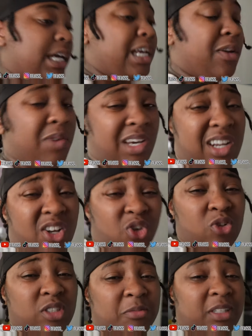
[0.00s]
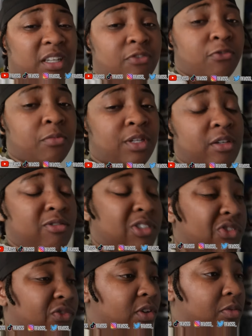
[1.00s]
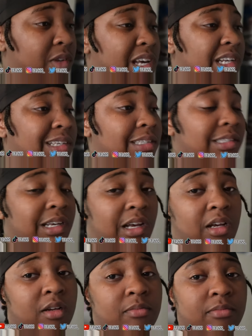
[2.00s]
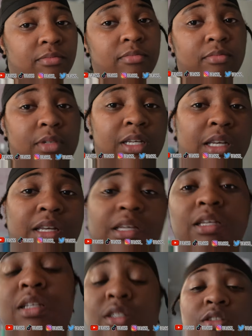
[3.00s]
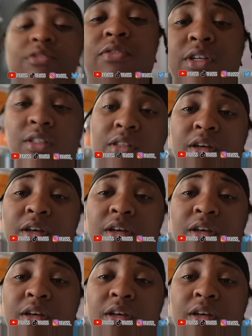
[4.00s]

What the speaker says: yeah, we kind of closed up the night from there. It was fun, we had a good time and stuff like